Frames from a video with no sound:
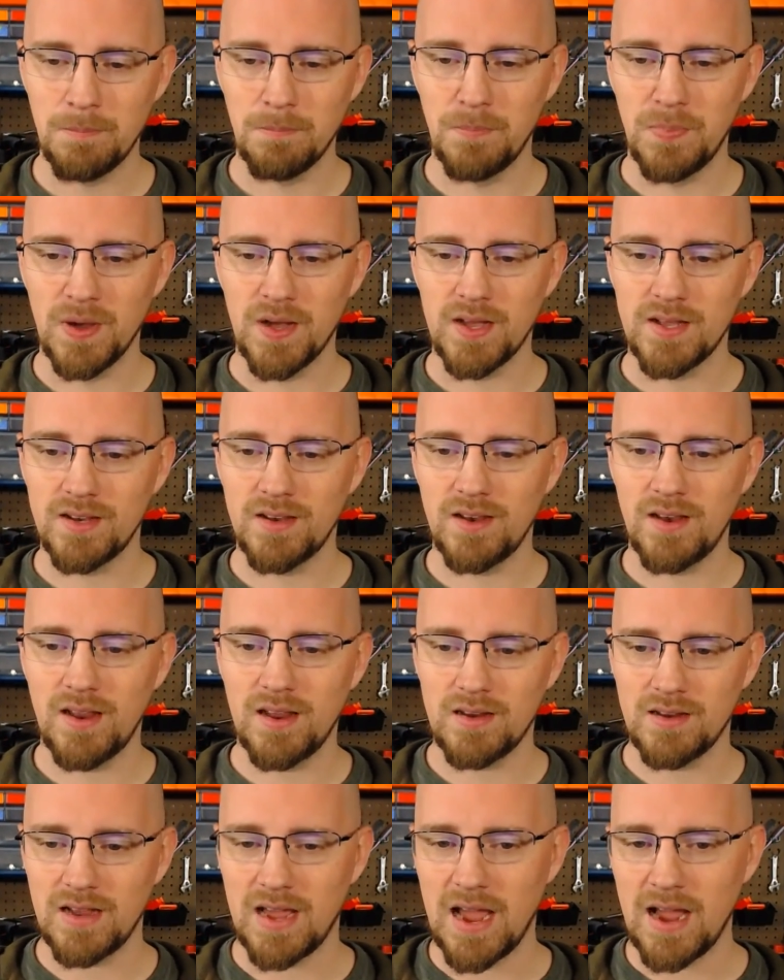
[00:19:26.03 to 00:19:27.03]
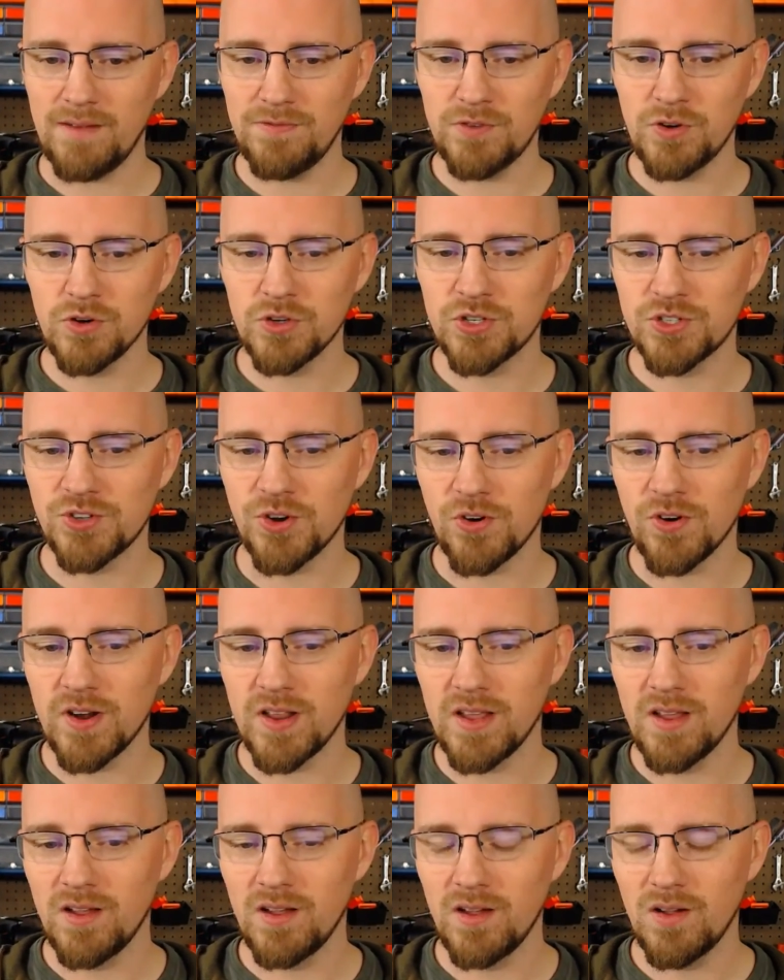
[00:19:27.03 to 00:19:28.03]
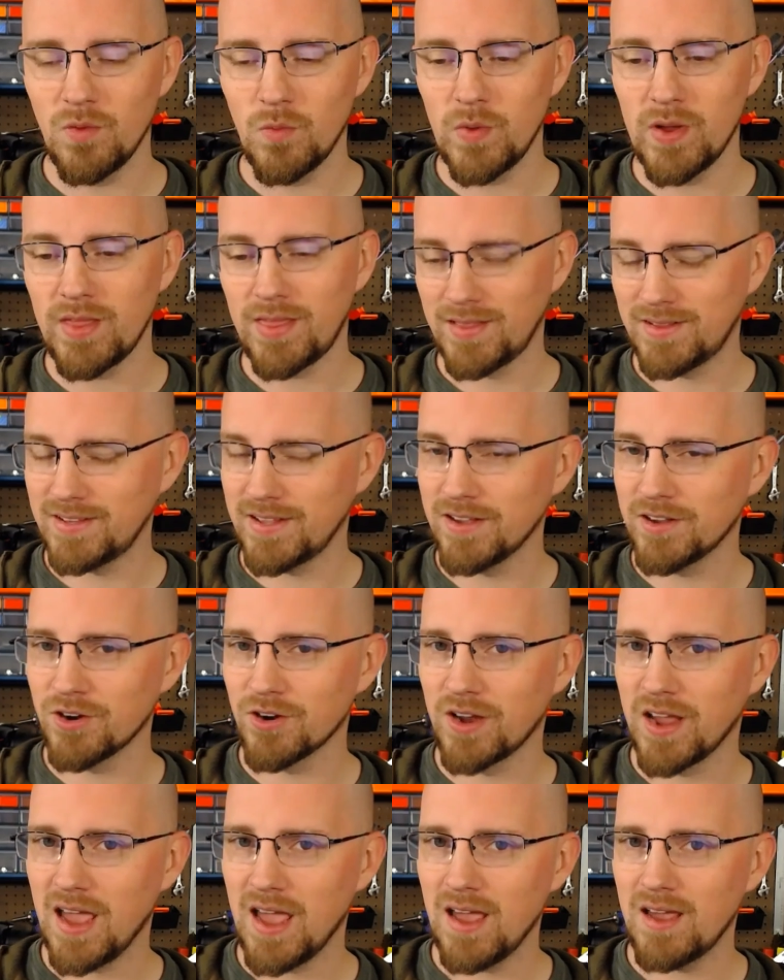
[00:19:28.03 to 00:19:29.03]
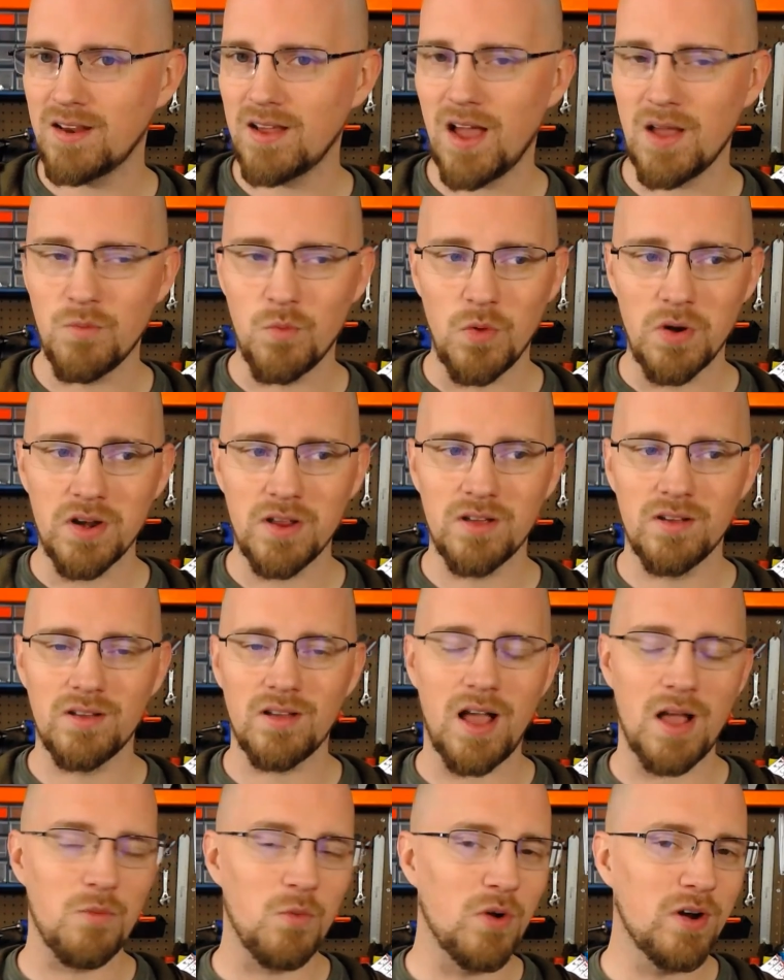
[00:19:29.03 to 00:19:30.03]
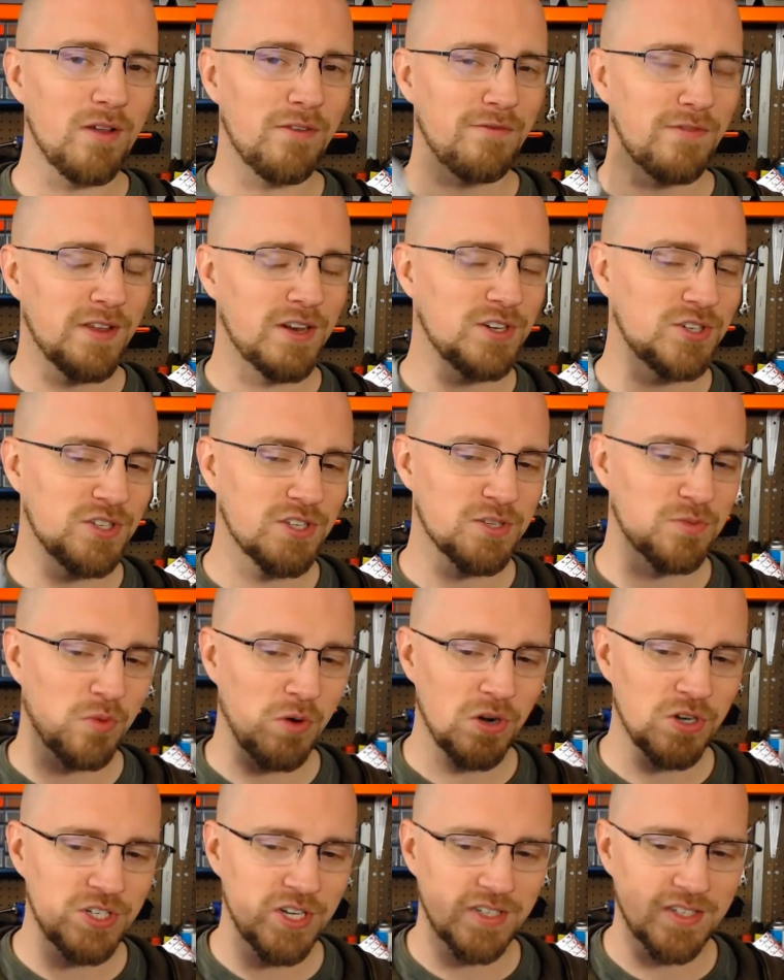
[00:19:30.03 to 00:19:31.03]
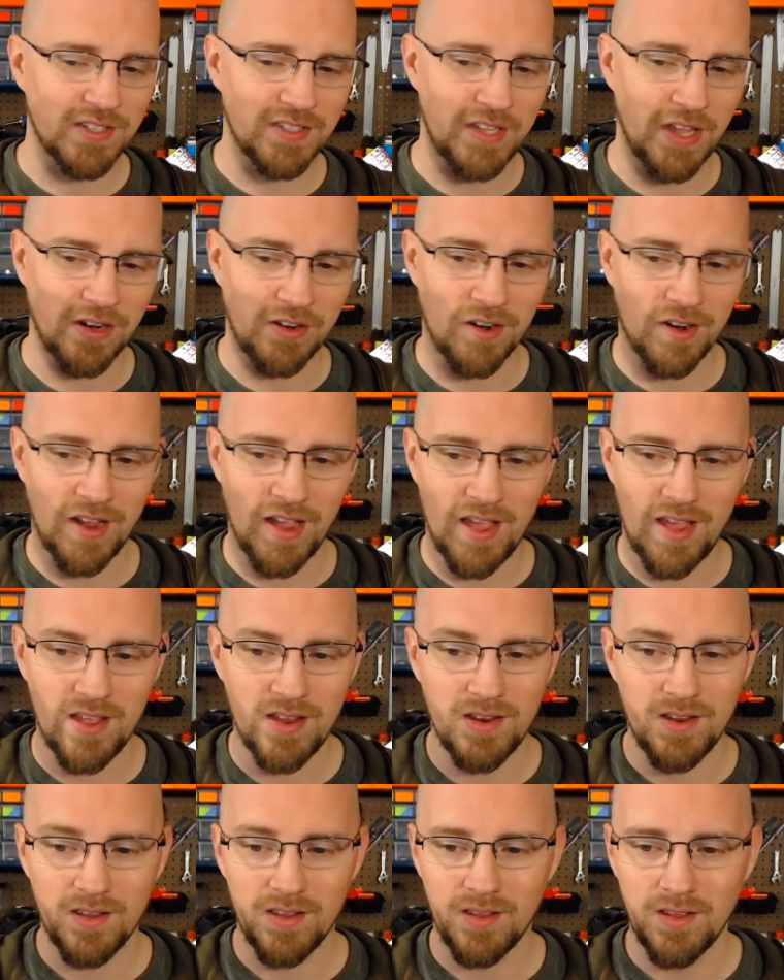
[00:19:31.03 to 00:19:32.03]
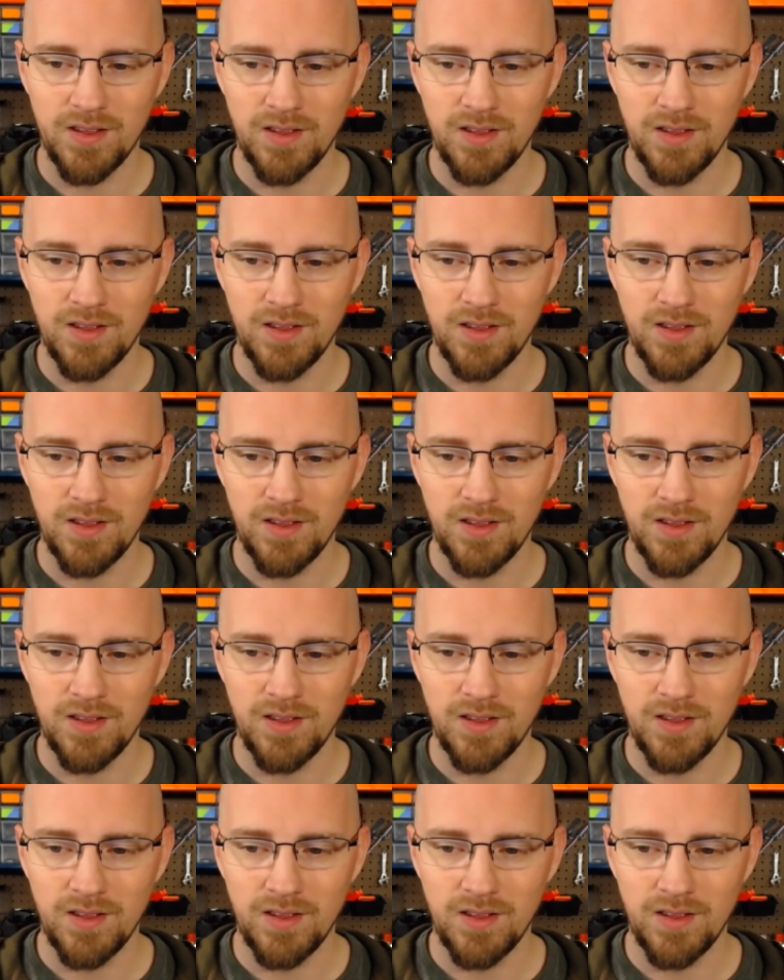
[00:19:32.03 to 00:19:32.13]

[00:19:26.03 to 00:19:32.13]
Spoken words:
but after starting with Tinkercad, I wanna finish this project in Tinkercad.